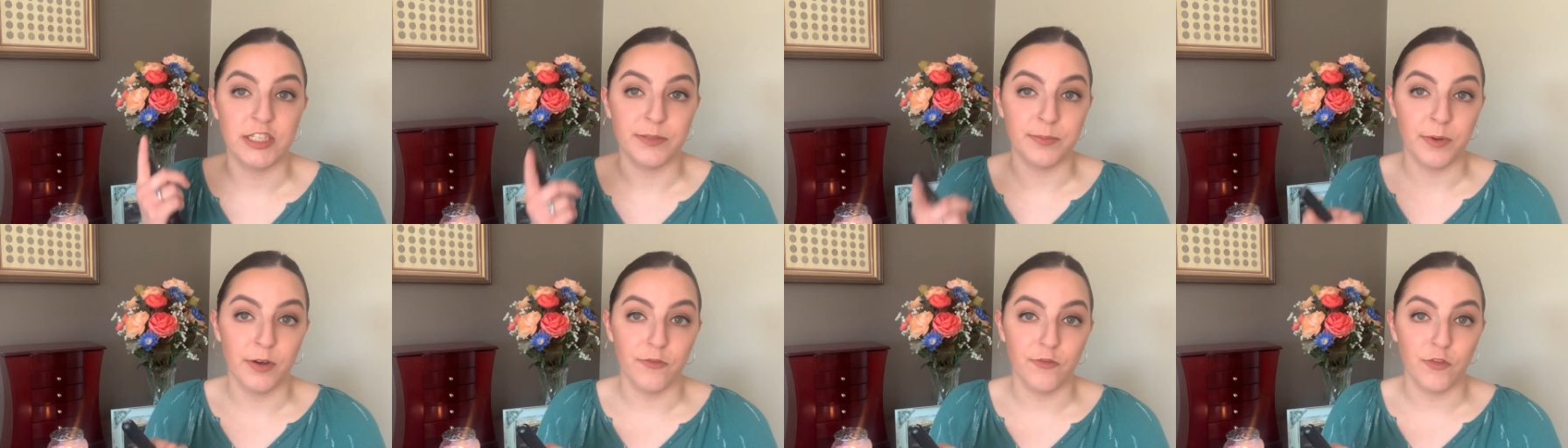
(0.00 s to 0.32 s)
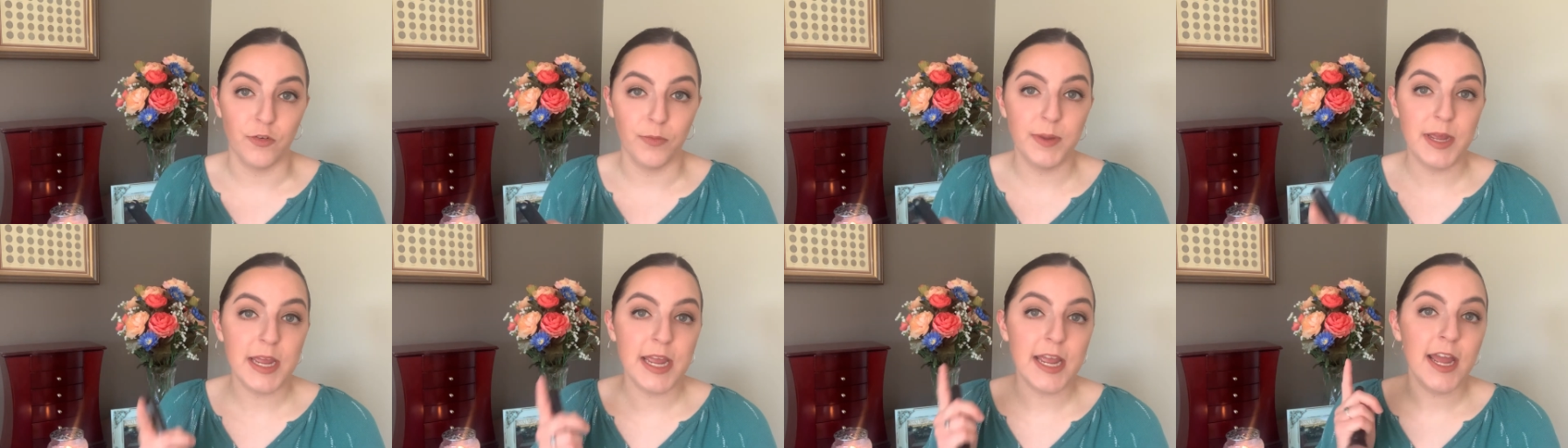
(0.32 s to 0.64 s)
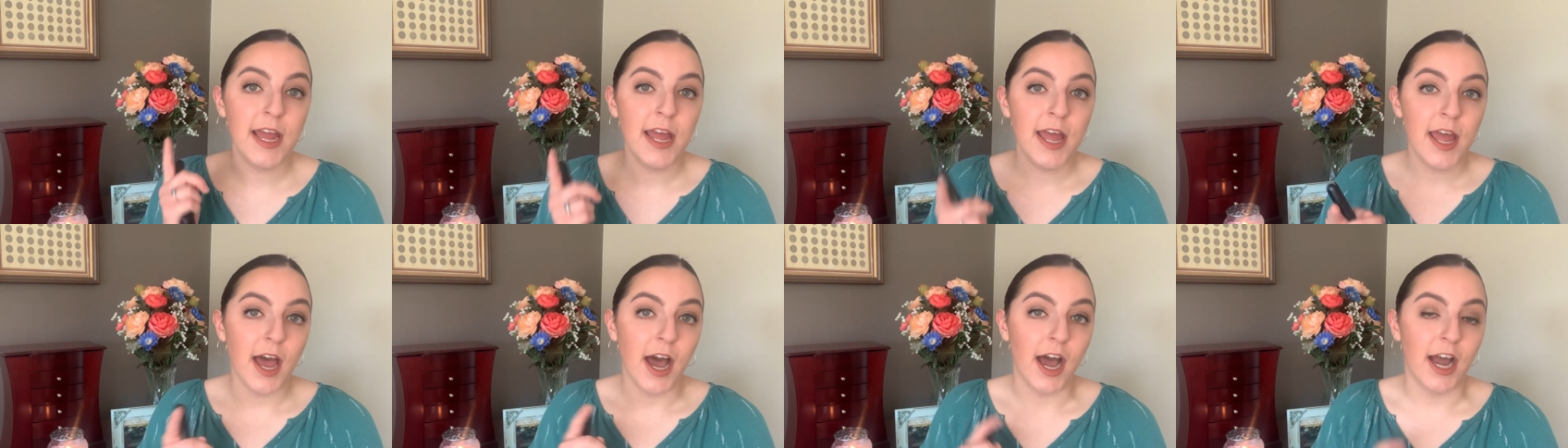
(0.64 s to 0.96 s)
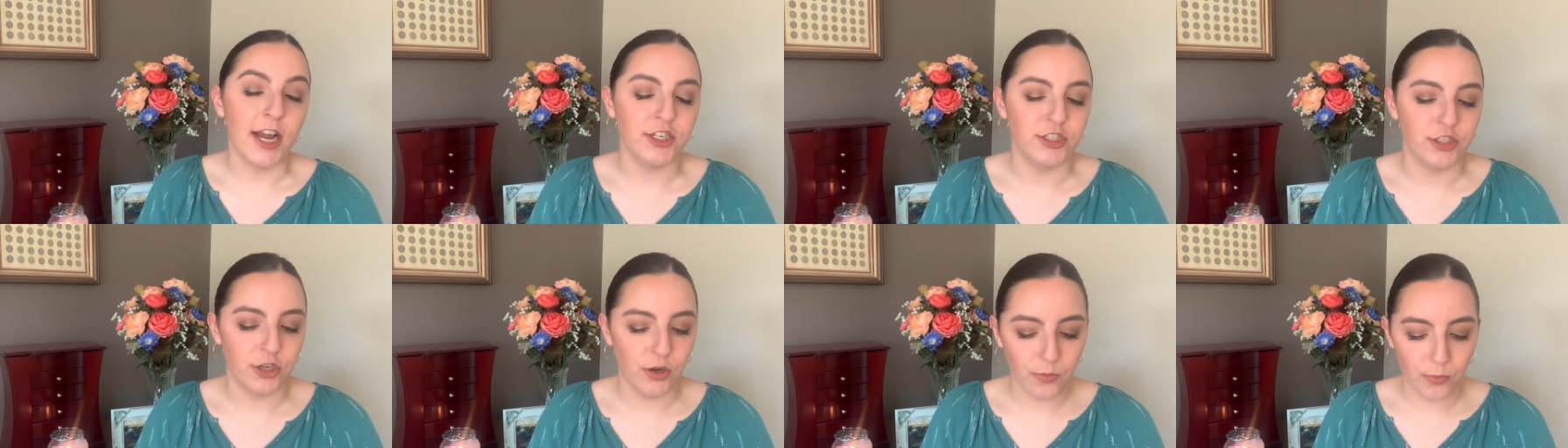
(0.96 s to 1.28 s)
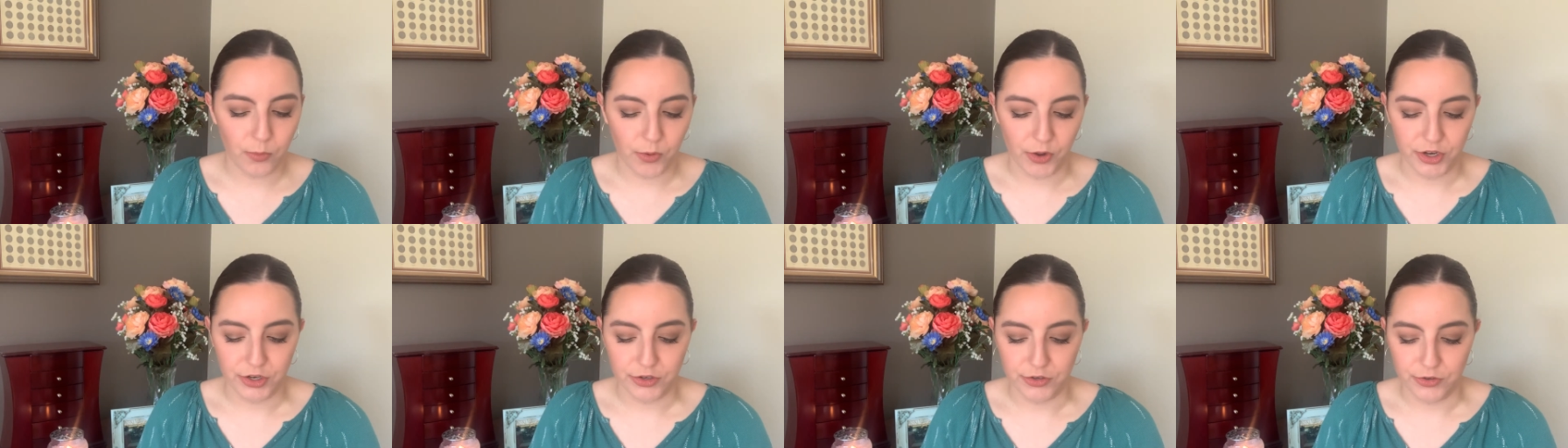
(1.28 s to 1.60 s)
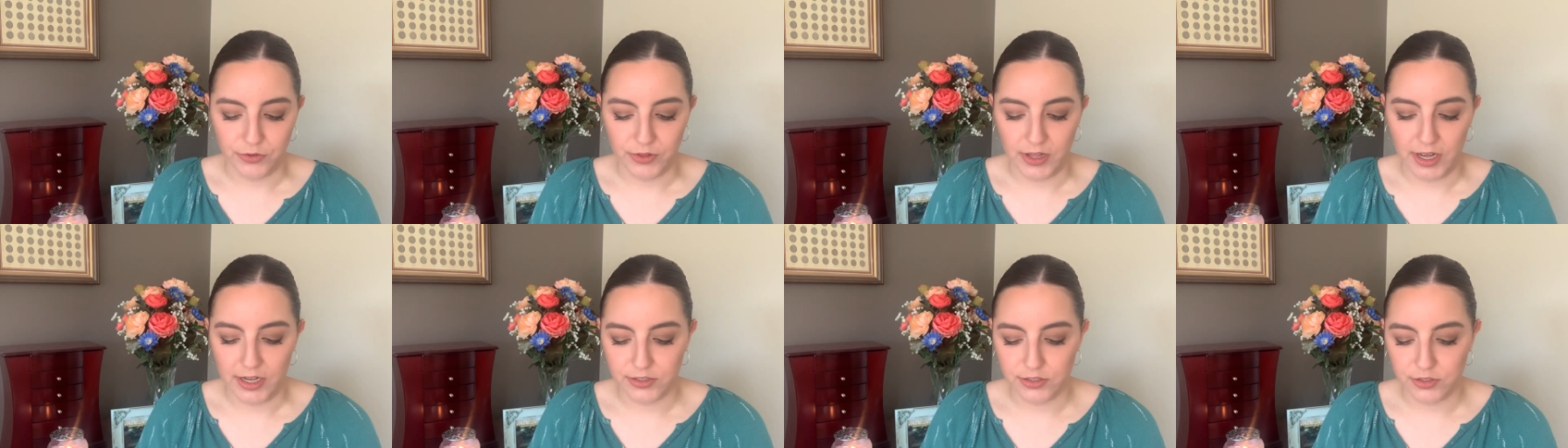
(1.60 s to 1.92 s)
But for me, I don't want to
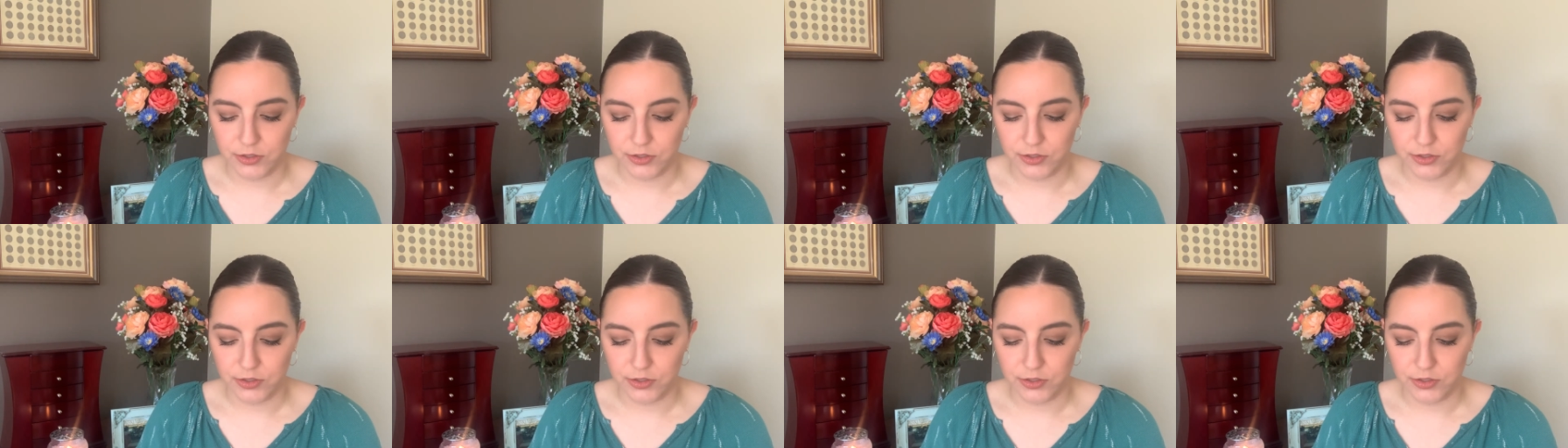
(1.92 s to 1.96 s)
do that.